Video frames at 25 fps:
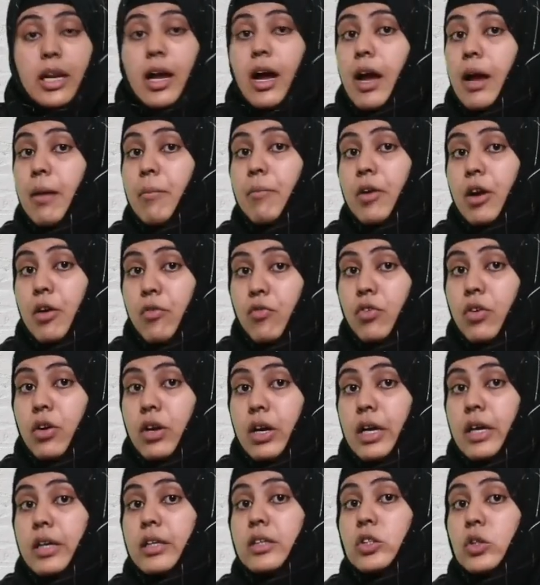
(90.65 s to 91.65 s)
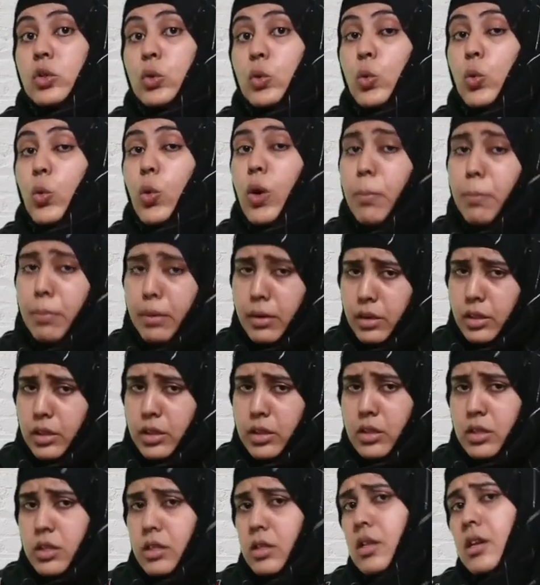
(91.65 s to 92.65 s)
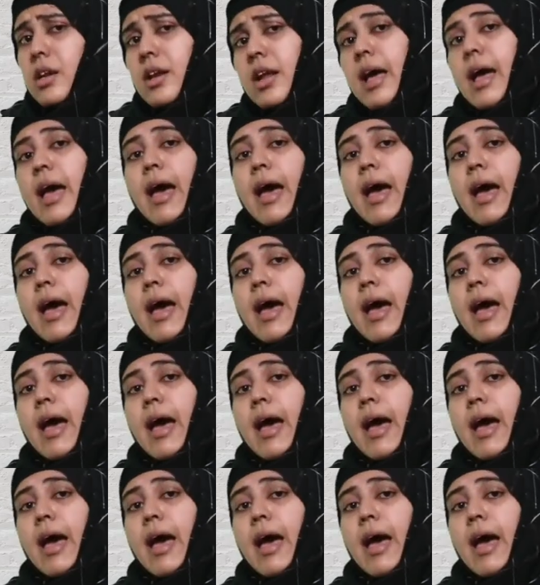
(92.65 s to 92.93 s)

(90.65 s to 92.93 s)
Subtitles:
I am referring to a person